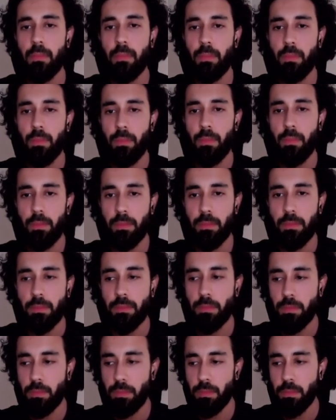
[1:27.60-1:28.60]

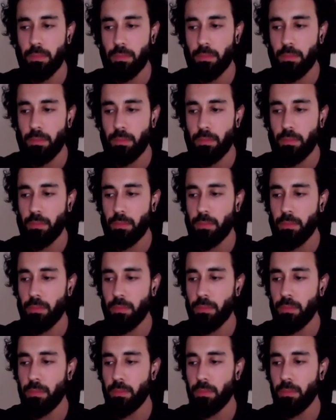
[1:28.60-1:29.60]

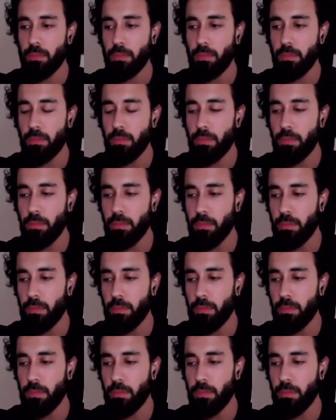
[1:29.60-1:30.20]
(not speaking)